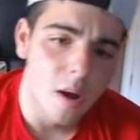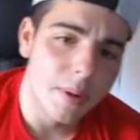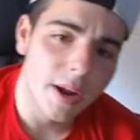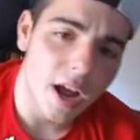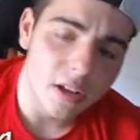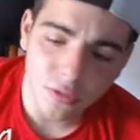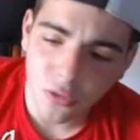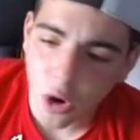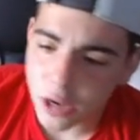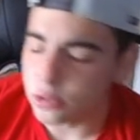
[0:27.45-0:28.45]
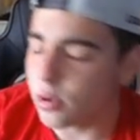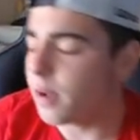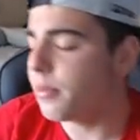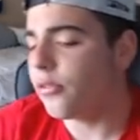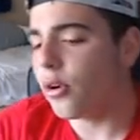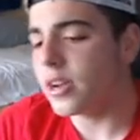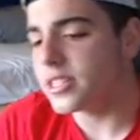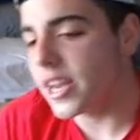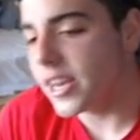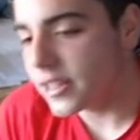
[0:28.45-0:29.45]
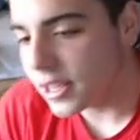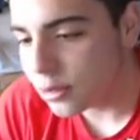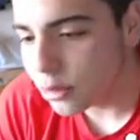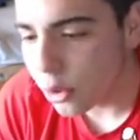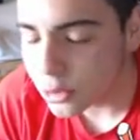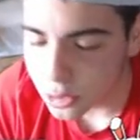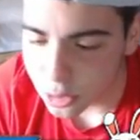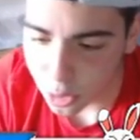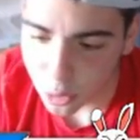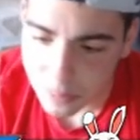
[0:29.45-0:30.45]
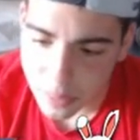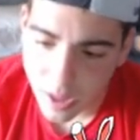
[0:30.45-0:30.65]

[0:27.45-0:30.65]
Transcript: But guys, before I drop, before I say anything, you know what to do.